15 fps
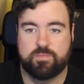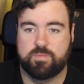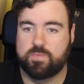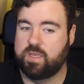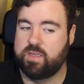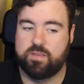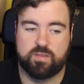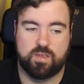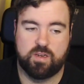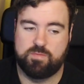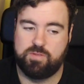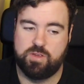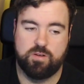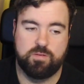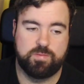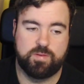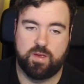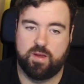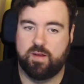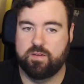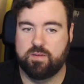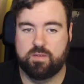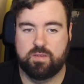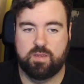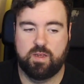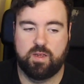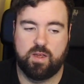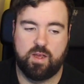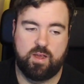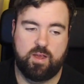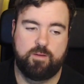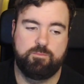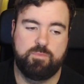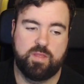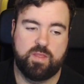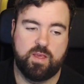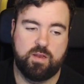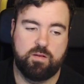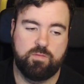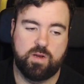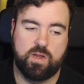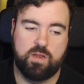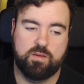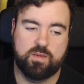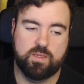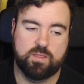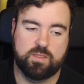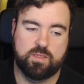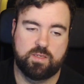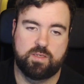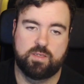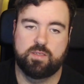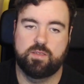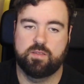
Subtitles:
he's gonna be up there. Then when I look at the